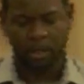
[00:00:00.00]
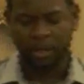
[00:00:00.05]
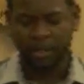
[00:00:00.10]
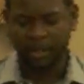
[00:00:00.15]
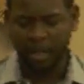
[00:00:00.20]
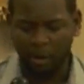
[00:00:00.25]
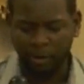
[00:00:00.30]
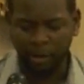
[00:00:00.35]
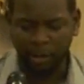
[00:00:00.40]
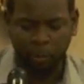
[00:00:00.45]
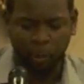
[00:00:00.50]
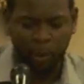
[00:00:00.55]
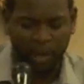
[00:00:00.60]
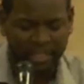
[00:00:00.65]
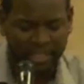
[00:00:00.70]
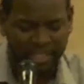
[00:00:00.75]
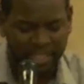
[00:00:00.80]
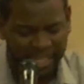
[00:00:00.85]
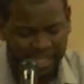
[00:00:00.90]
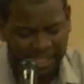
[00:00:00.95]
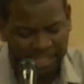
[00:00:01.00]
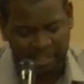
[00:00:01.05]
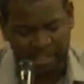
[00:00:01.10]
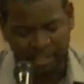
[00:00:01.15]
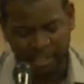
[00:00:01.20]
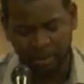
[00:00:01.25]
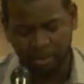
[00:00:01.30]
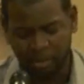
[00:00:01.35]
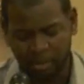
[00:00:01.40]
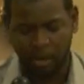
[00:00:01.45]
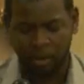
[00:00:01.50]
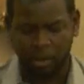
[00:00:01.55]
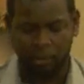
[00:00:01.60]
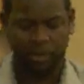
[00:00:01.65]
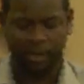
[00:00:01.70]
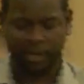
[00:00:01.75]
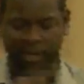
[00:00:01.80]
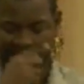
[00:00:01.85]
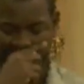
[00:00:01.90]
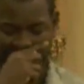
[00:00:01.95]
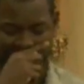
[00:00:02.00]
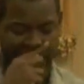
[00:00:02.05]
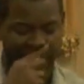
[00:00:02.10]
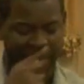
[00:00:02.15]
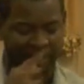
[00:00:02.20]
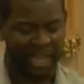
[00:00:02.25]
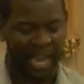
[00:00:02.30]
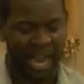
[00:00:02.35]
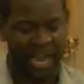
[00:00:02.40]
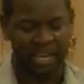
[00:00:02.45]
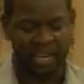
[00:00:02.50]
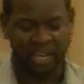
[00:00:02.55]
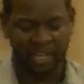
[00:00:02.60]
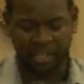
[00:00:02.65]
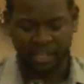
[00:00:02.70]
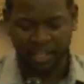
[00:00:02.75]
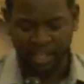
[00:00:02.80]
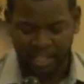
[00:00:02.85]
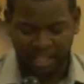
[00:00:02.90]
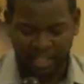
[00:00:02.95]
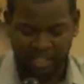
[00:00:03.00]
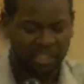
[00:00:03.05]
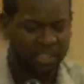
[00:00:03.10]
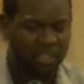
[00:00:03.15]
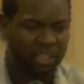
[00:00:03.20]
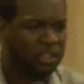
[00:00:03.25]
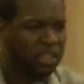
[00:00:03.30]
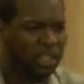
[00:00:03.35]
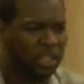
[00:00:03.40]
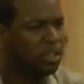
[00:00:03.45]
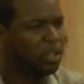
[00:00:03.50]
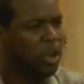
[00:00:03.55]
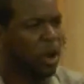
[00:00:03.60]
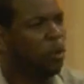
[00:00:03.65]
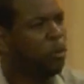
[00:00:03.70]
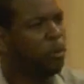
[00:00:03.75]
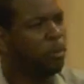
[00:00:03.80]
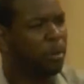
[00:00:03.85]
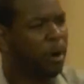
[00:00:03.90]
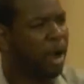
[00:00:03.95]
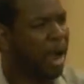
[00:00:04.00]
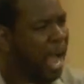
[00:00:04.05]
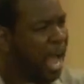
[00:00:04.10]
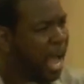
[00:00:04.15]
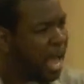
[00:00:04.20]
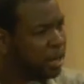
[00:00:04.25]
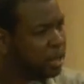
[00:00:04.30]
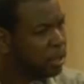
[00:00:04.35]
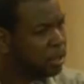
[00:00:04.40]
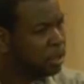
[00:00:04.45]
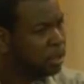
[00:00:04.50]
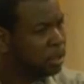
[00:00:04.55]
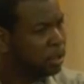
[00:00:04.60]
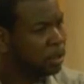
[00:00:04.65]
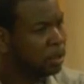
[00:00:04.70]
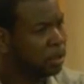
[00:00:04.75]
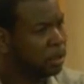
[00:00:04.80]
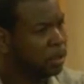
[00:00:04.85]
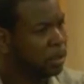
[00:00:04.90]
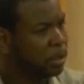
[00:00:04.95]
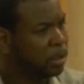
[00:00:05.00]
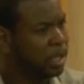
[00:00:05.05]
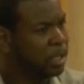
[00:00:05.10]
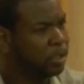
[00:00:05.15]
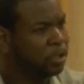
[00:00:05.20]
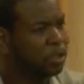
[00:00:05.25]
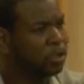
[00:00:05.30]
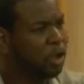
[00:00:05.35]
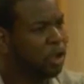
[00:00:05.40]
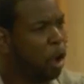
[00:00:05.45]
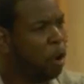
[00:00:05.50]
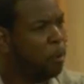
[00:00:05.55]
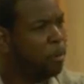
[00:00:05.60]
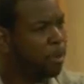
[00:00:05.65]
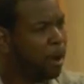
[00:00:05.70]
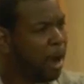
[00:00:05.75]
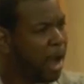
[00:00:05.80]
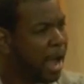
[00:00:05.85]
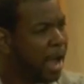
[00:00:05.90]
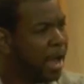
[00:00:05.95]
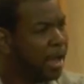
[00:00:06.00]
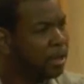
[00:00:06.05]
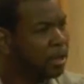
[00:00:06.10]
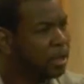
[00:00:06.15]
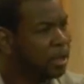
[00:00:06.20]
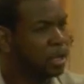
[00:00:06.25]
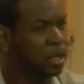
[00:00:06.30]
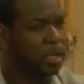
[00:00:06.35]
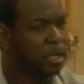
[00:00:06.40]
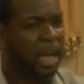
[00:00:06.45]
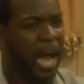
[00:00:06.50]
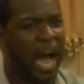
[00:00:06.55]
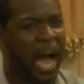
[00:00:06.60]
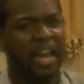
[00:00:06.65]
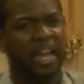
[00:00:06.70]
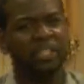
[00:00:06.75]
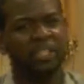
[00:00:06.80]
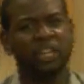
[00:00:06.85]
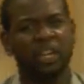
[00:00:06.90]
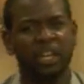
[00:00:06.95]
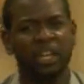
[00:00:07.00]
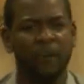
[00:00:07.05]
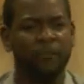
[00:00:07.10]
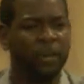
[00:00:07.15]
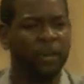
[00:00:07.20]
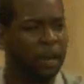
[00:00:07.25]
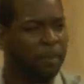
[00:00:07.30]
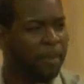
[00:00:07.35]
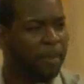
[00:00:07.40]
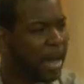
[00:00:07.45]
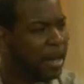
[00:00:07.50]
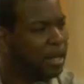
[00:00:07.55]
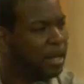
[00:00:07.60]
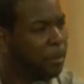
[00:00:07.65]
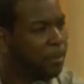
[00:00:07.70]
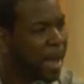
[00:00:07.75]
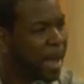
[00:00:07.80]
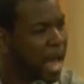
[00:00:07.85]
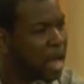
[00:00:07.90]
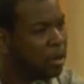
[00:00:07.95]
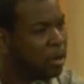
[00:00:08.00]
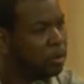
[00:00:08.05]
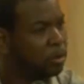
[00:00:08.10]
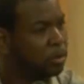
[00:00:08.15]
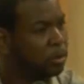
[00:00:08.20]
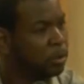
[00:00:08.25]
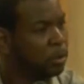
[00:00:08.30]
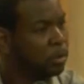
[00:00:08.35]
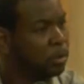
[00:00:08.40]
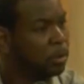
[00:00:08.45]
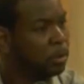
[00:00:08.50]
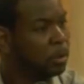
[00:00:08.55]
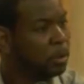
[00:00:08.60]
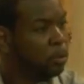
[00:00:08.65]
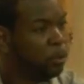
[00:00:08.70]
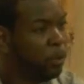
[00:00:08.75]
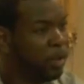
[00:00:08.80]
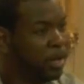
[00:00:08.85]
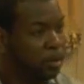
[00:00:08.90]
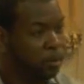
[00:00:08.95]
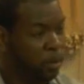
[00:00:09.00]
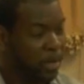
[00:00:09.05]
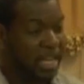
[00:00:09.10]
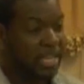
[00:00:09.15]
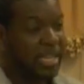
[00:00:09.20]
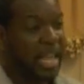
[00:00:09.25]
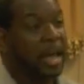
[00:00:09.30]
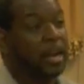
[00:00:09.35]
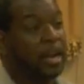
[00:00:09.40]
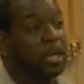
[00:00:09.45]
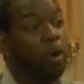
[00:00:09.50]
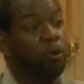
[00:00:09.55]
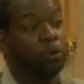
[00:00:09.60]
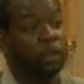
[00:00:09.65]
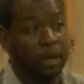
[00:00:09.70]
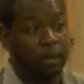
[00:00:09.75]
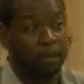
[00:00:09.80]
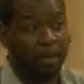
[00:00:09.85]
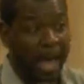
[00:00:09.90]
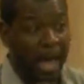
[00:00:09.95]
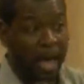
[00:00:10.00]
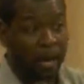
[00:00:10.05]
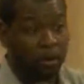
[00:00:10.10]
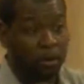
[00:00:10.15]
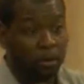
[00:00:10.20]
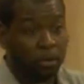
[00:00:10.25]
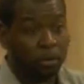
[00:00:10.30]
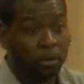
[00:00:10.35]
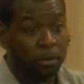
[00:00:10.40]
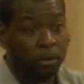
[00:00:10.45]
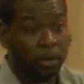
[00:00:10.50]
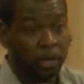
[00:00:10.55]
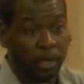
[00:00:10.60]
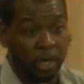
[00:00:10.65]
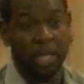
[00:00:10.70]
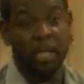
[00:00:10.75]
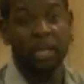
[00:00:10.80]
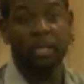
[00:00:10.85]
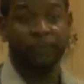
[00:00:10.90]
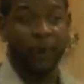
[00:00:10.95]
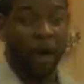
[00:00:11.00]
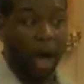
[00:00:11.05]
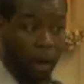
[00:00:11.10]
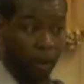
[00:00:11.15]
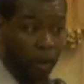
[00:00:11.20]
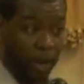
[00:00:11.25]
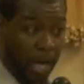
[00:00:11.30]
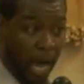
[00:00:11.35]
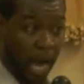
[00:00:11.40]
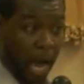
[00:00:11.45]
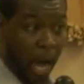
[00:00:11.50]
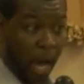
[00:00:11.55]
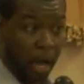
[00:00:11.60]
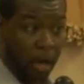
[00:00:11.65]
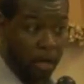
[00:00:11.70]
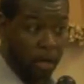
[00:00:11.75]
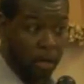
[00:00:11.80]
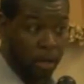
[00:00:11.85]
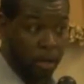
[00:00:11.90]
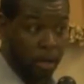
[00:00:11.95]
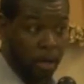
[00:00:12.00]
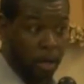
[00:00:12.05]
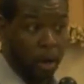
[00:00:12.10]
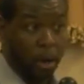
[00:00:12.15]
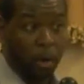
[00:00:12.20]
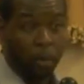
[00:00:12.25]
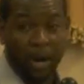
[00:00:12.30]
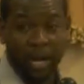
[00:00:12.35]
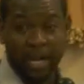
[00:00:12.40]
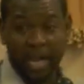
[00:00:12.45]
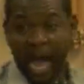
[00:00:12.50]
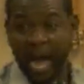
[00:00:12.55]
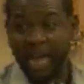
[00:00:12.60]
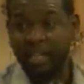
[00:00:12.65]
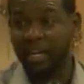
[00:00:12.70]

Mm-hmm. Notice what gets Amaziah here. It's his own pride. Yes, sir. It's his own pride. God has delivered him out of the battle. When he's got to go to the battle, he's following God. Yeah. When God